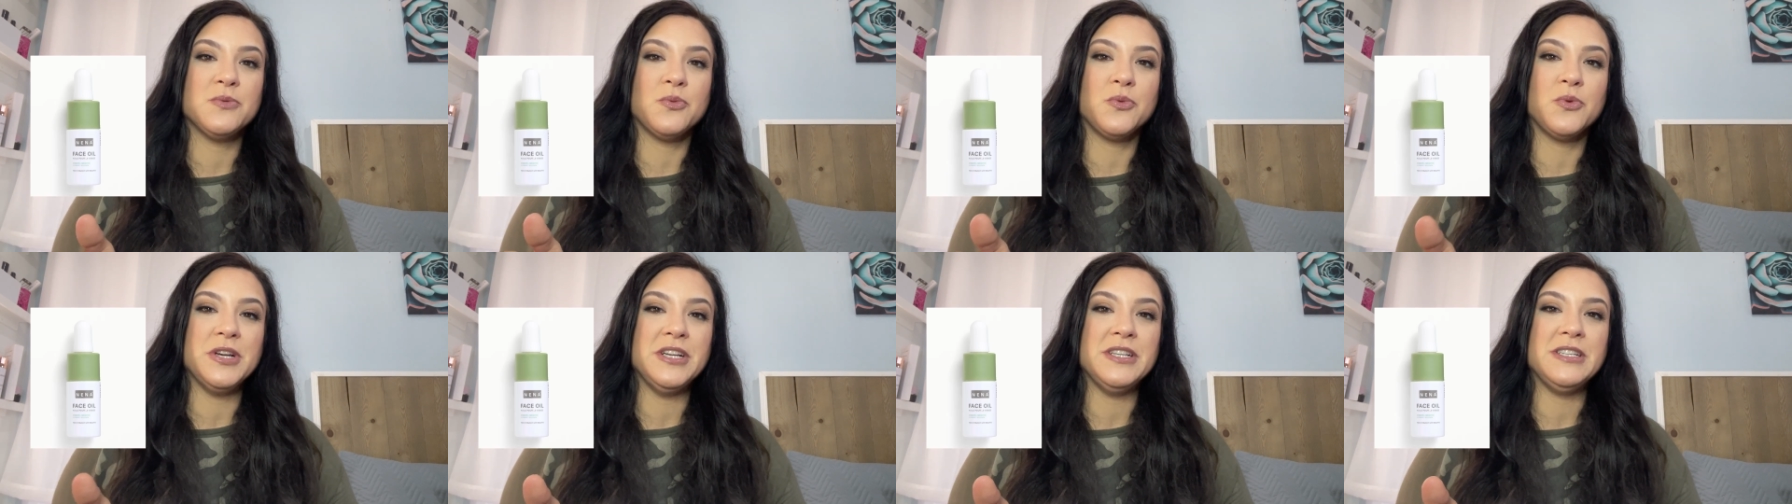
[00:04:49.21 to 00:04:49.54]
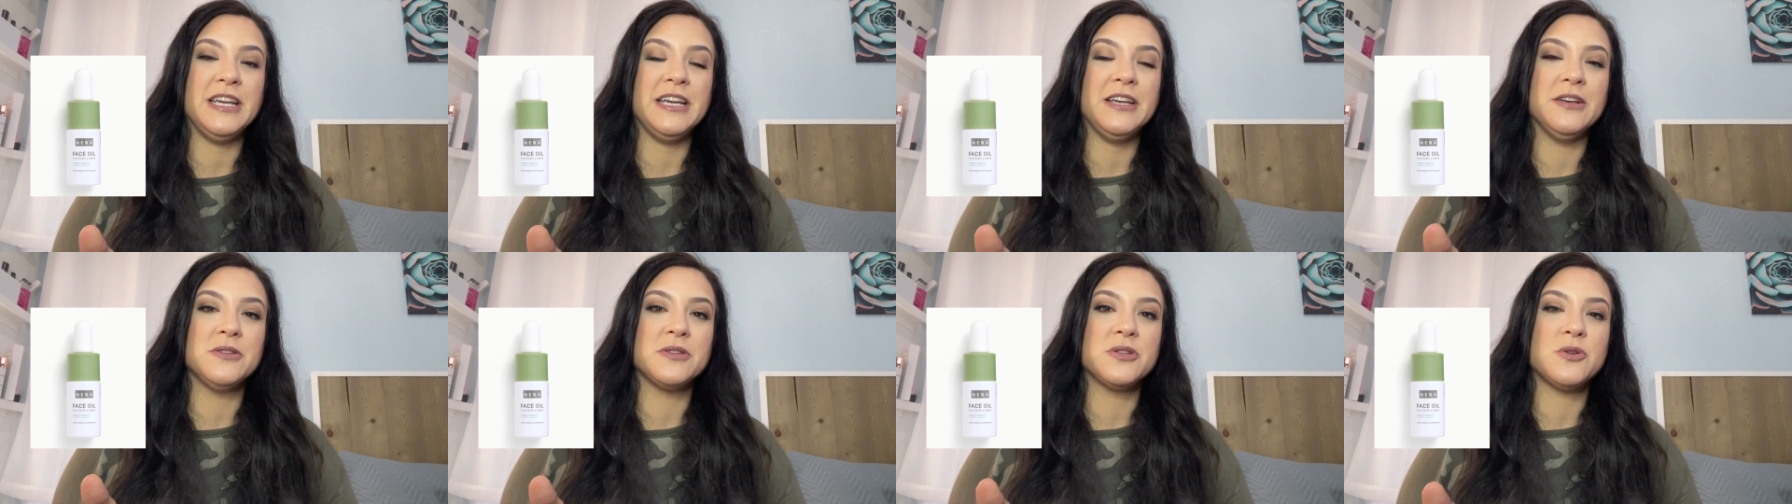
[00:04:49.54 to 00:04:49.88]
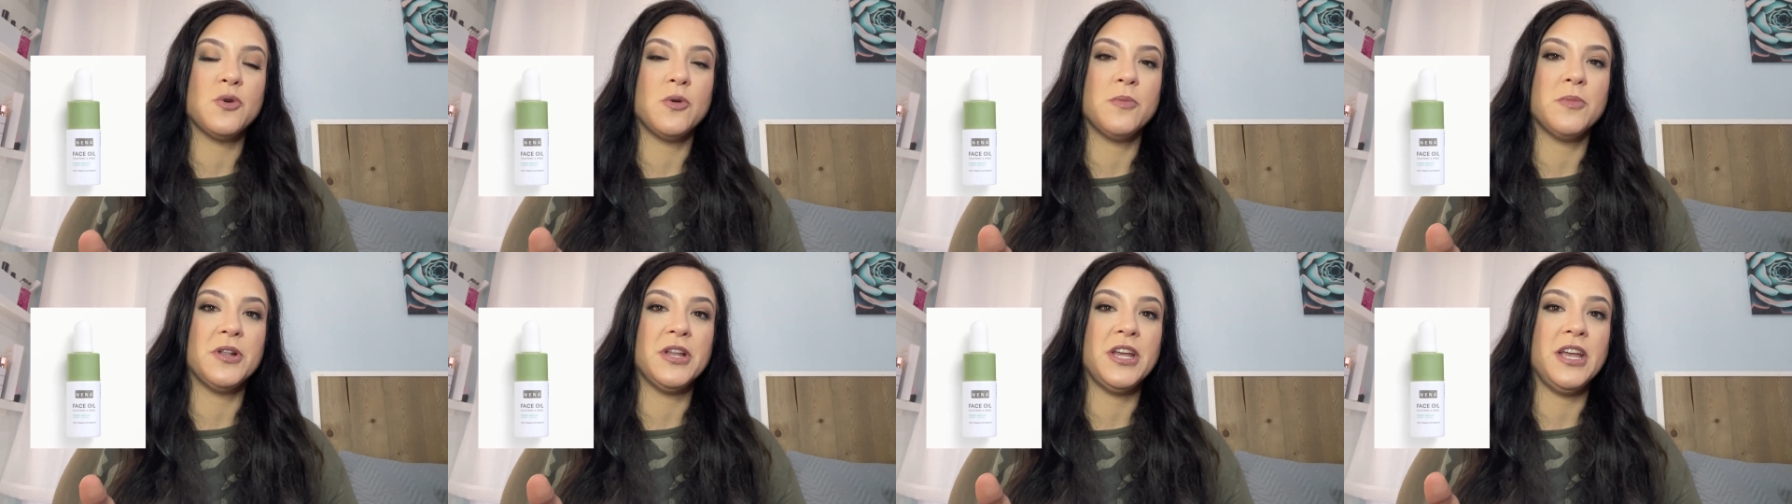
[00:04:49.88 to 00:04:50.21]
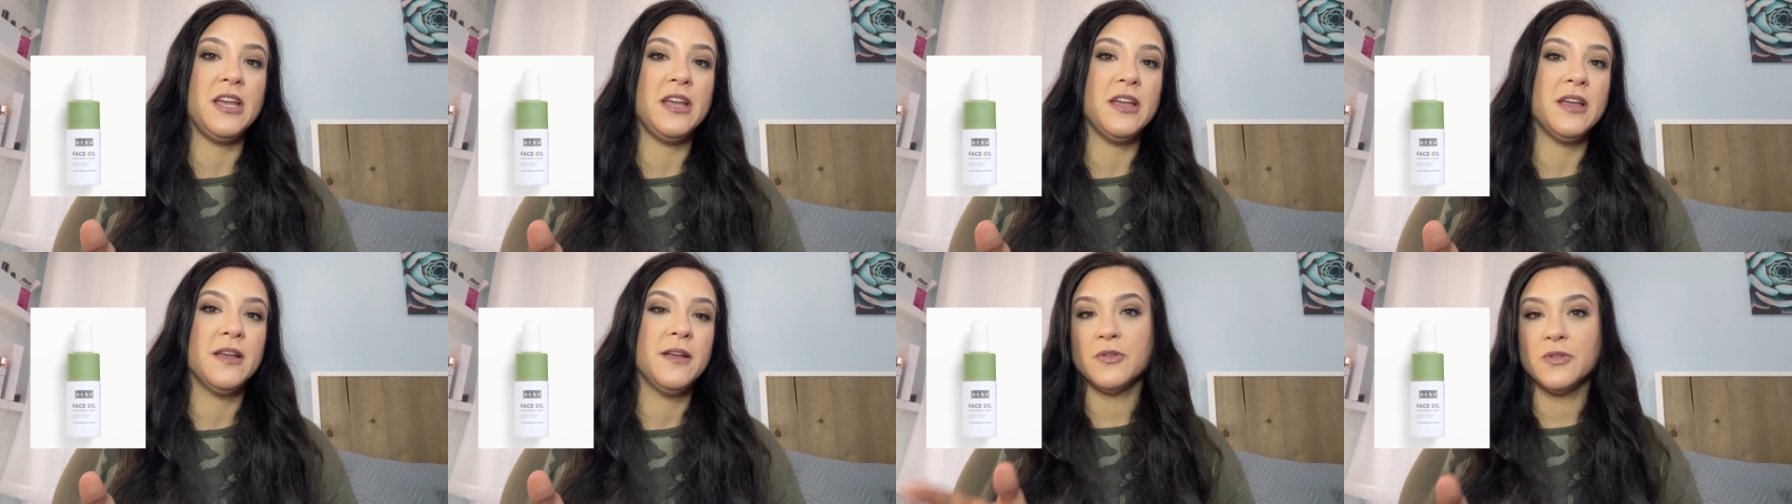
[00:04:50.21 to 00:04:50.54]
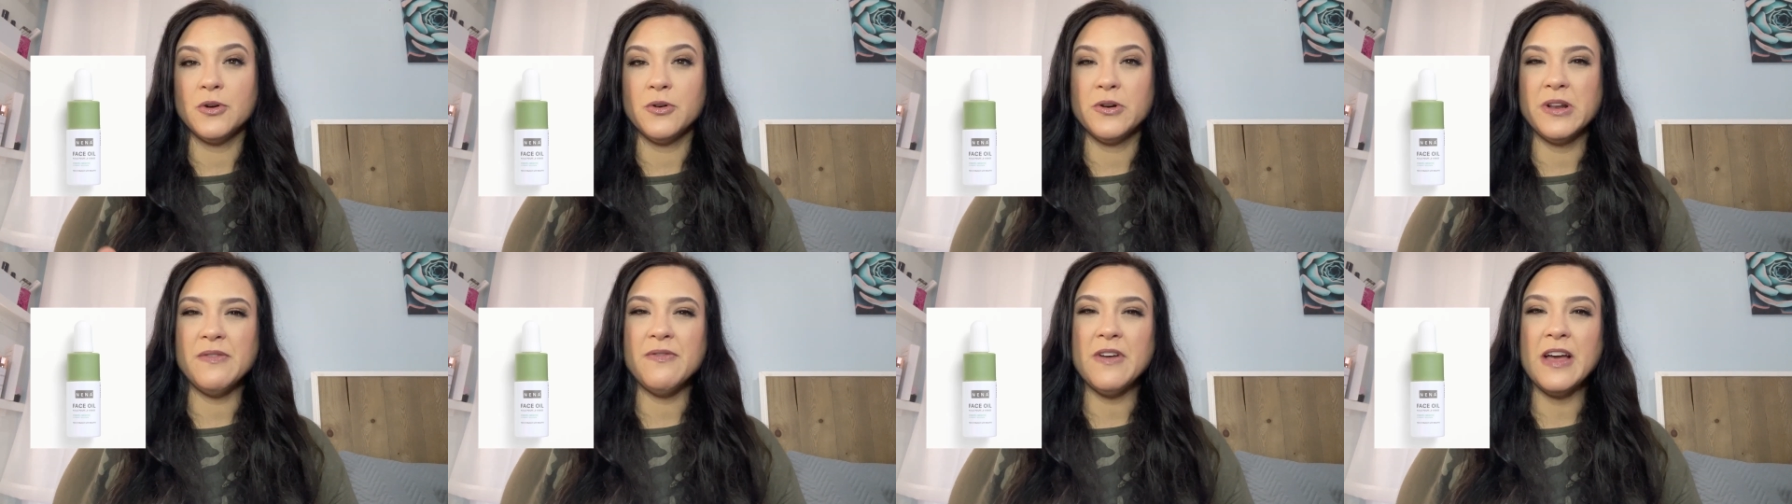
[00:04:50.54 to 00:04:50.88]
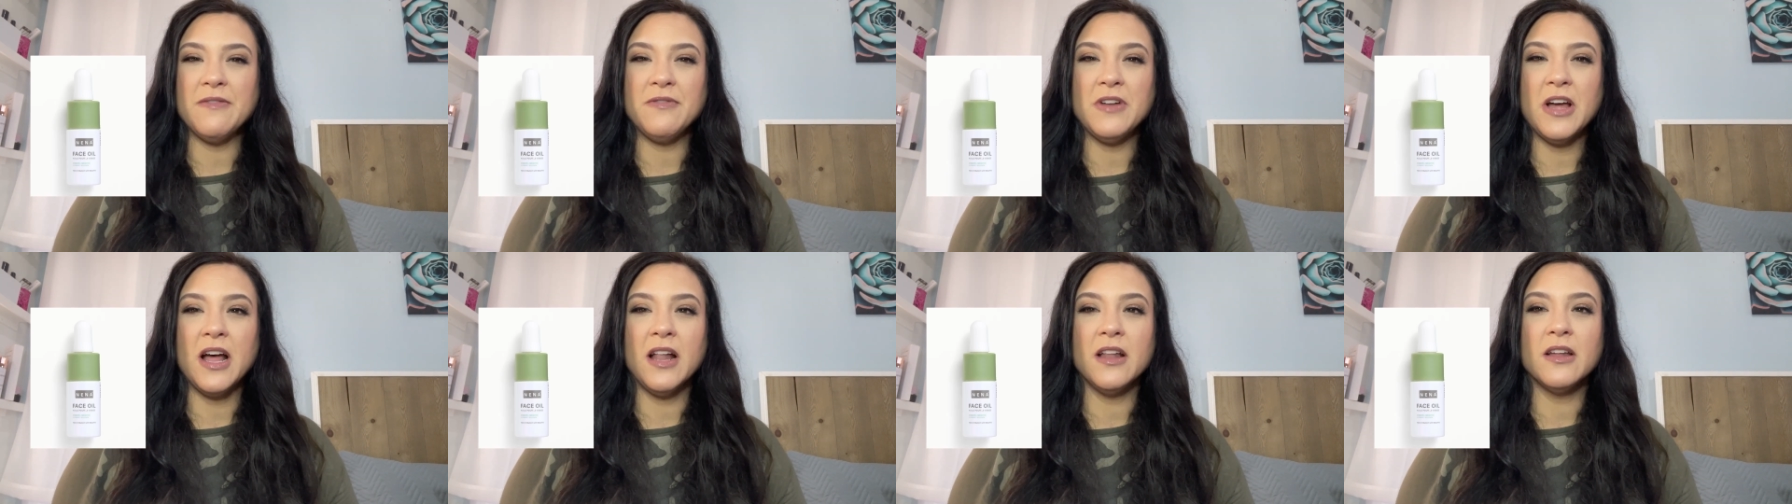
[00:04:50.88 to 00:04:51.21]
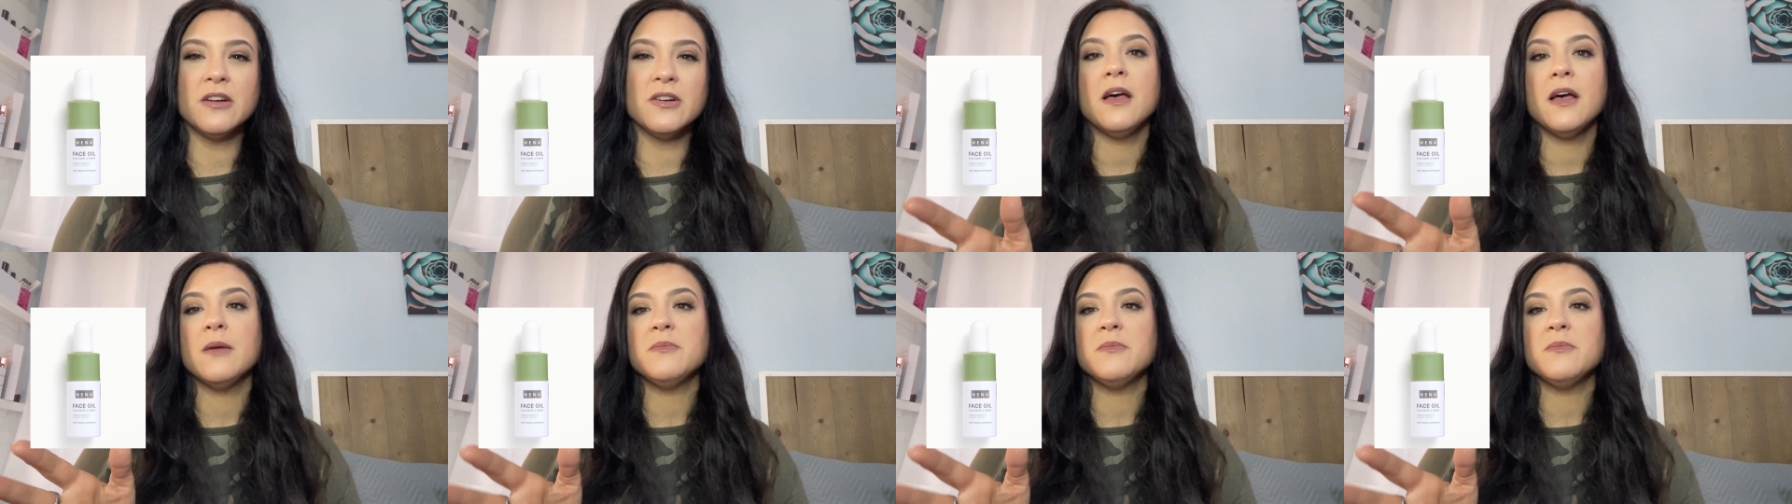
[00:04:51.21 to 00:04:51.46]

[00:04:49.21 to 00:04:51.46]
retails normally $35.